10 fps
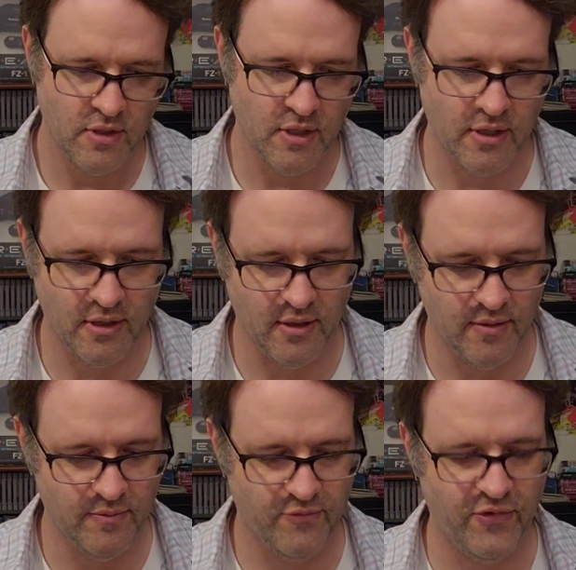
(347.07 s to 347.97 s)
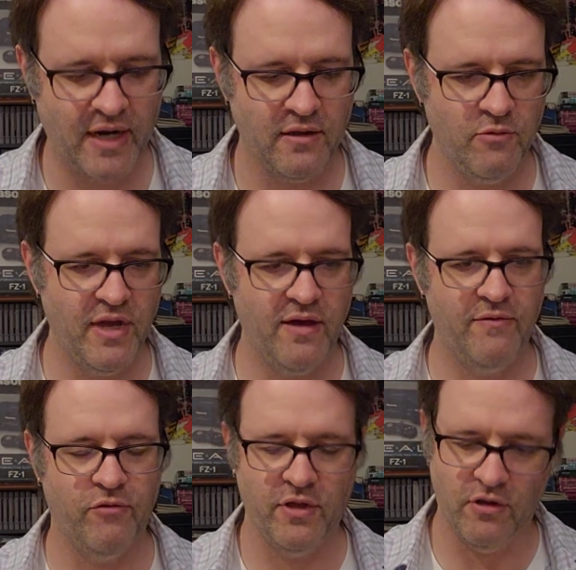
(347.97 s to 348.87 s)
Finally, we
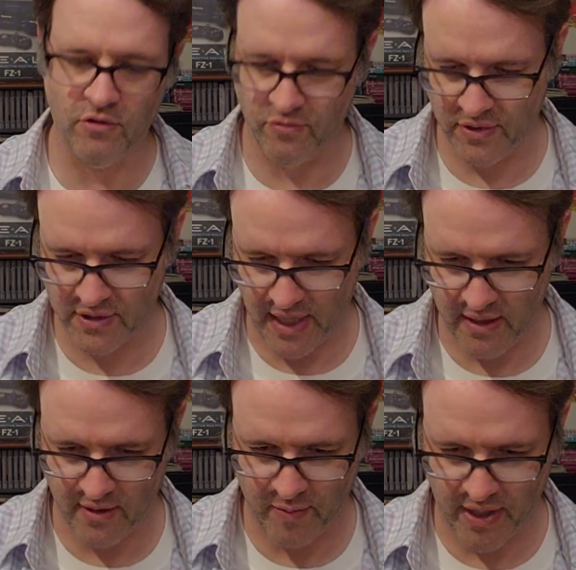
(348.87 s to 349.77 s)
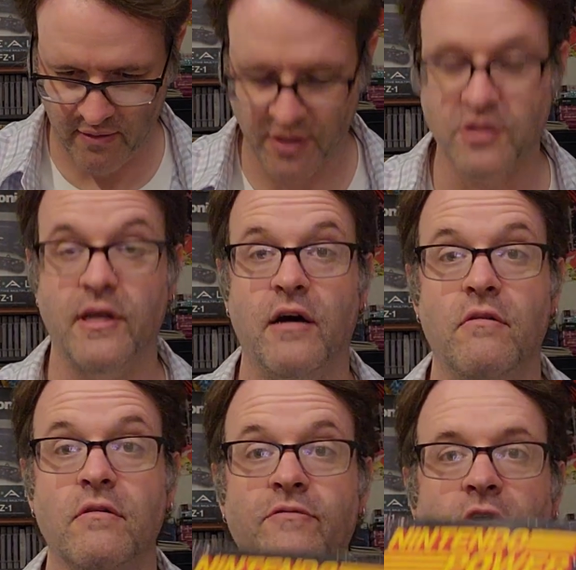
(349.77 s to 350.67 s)
have one of the older ones in my collection
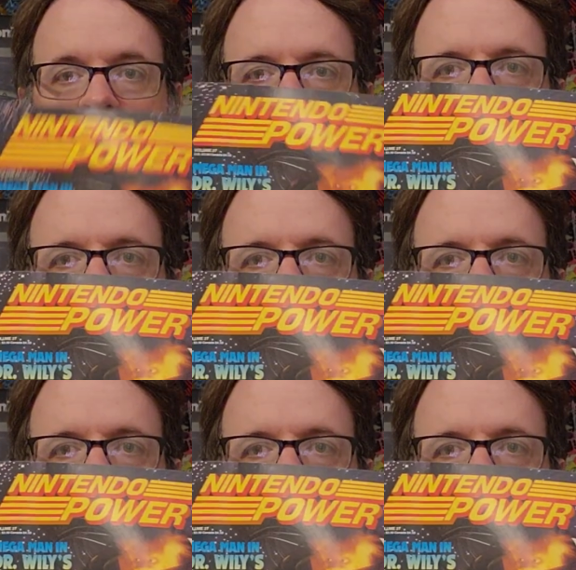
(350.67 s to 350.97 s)
now, volume